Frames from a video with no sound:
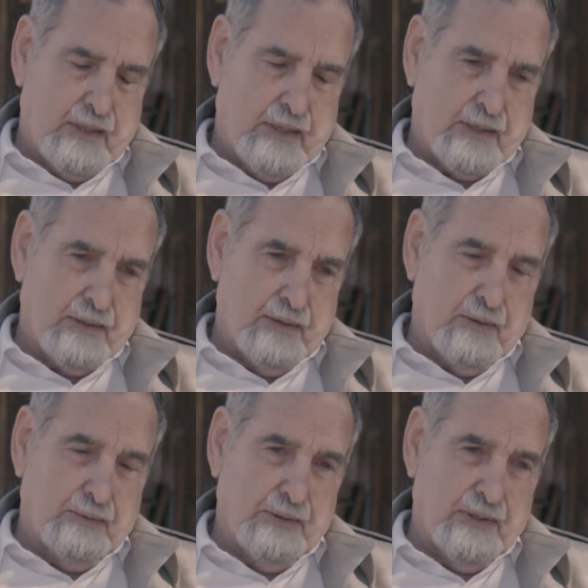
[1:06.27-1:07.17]
Now, you
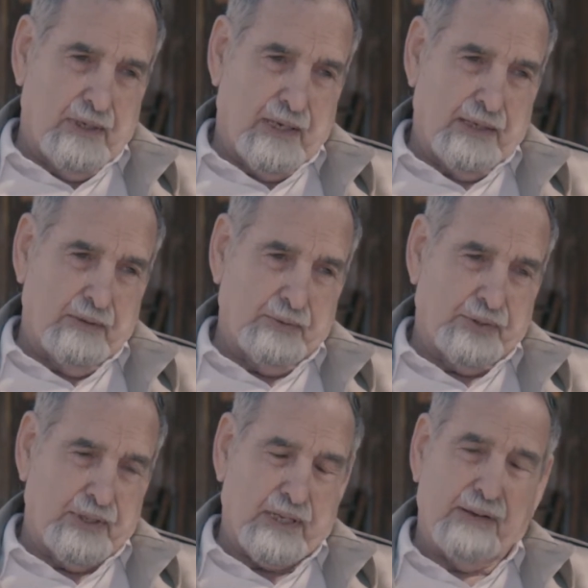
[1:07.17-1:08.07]
know, I don't
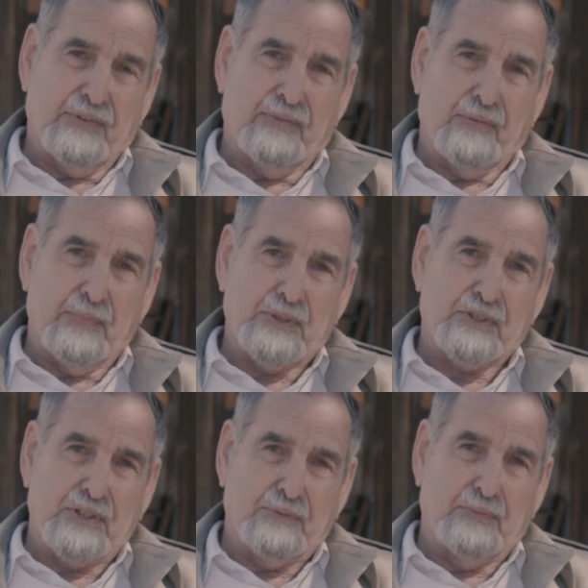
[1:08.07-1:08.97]
think I've ever
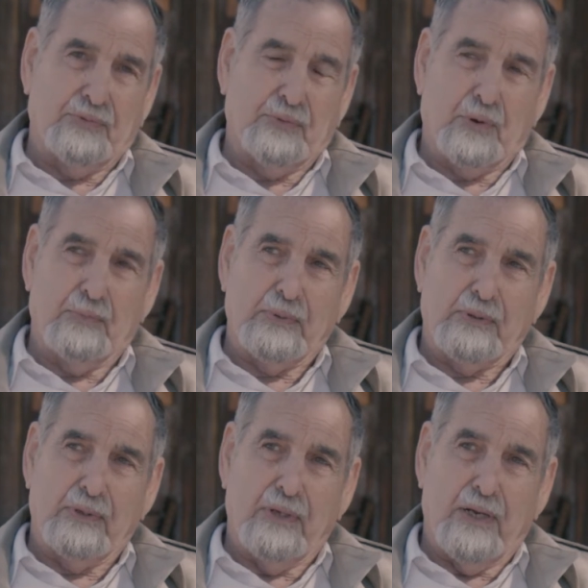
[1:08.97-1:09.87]
mentioned it before,
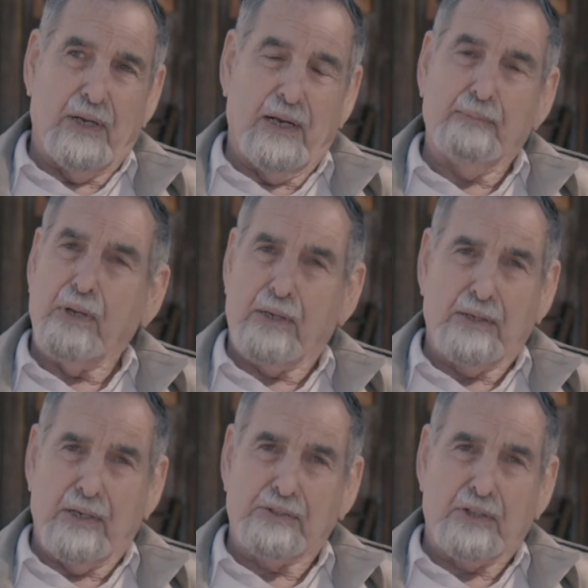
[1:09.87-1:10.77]
but I'm not a
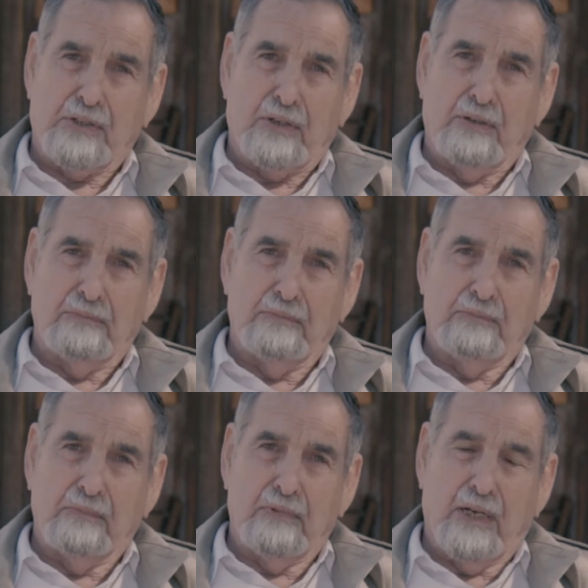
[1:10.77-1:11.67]
Dutch hunter.
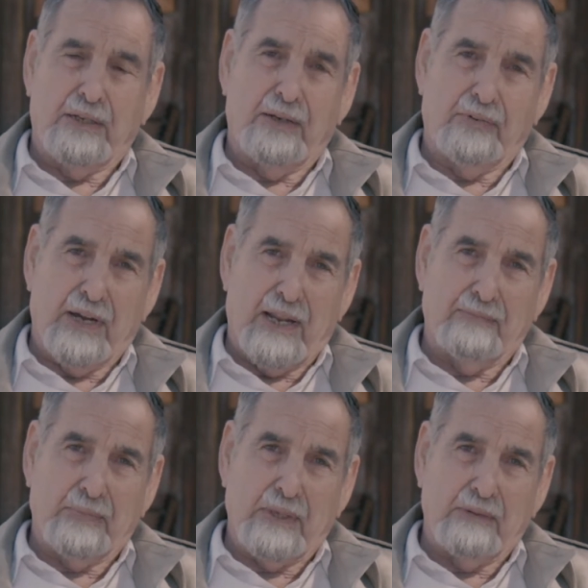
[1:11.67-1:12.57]
I never
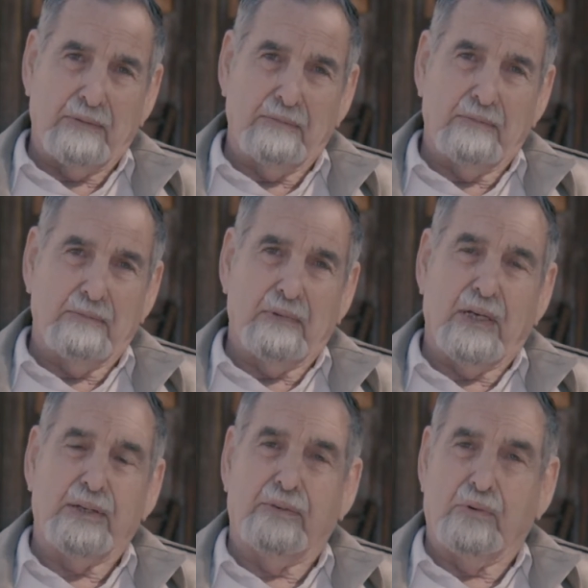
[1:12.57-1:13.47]
have been.
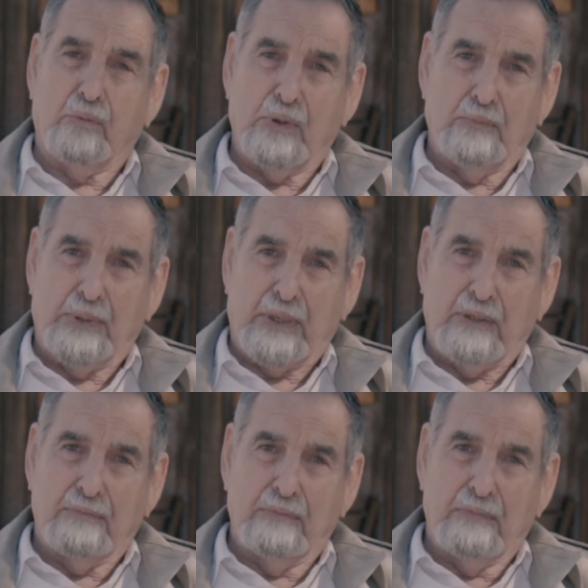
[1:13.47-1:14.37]
I never will be.